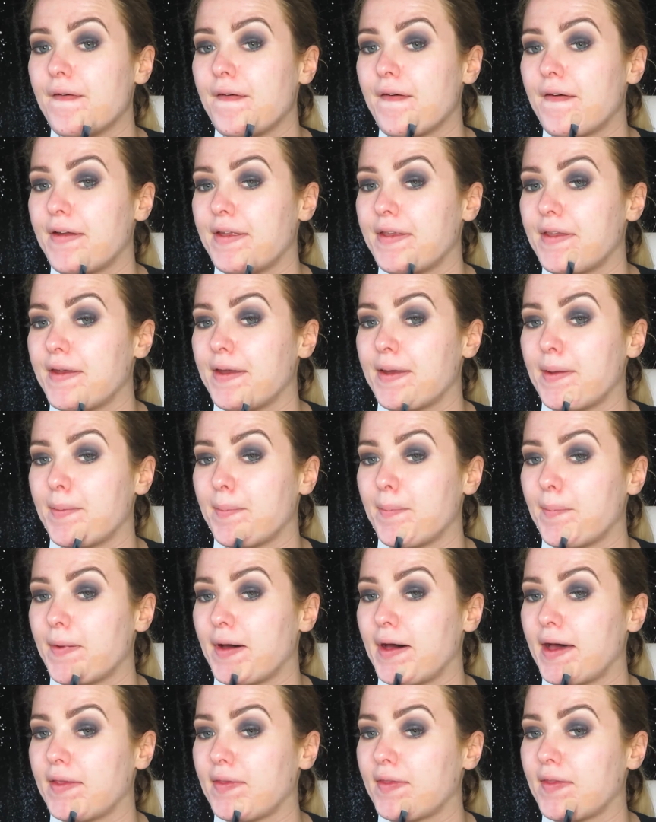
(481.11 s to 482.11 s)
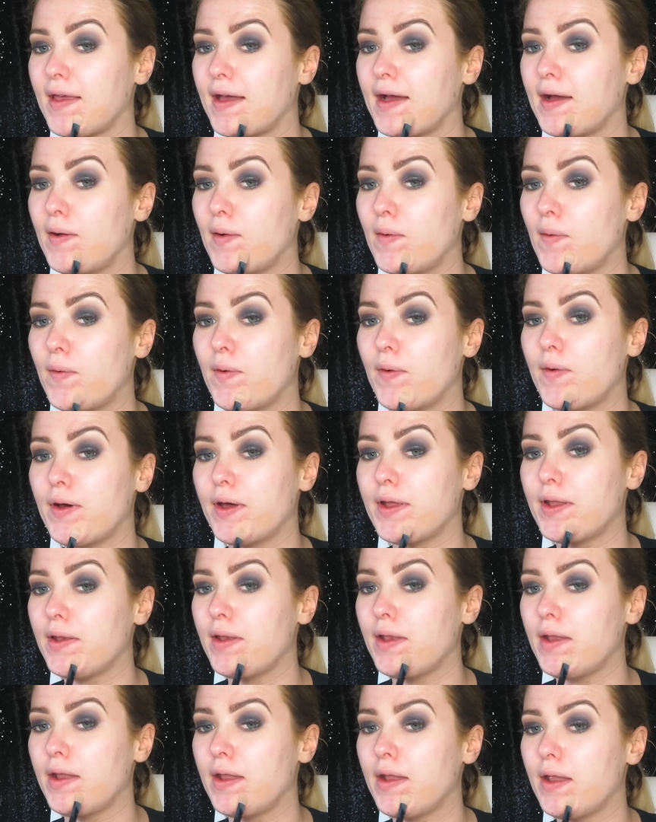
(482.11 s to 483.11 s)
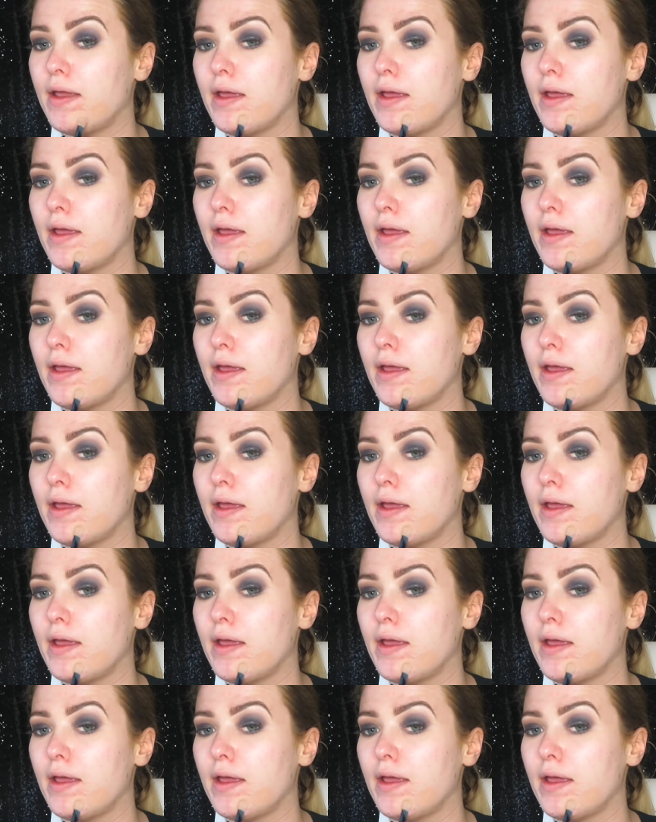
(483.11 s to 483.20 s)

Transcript: and then pat that on.